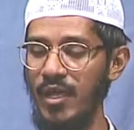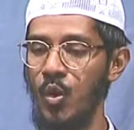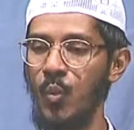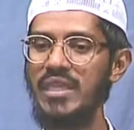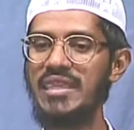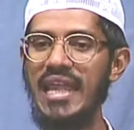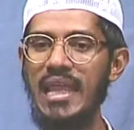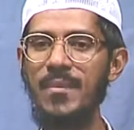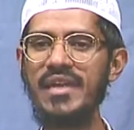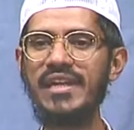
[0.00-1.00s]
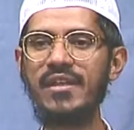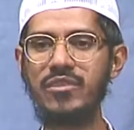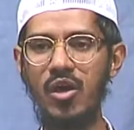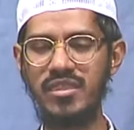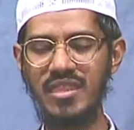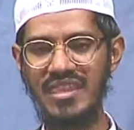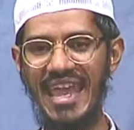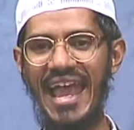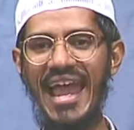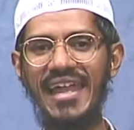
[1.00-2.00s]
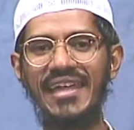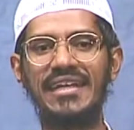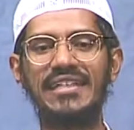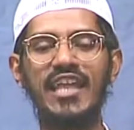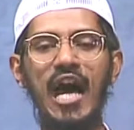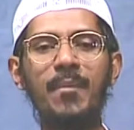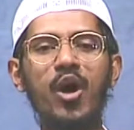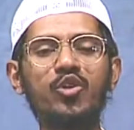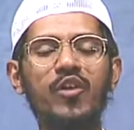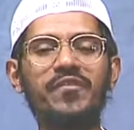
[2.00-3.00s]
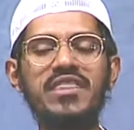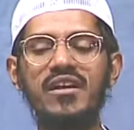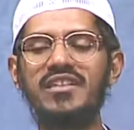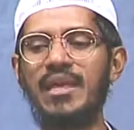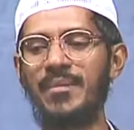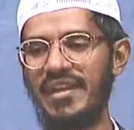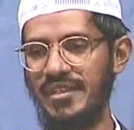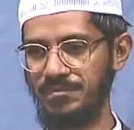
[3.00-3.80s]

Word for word: With the limited resources they had, the amount of research they made.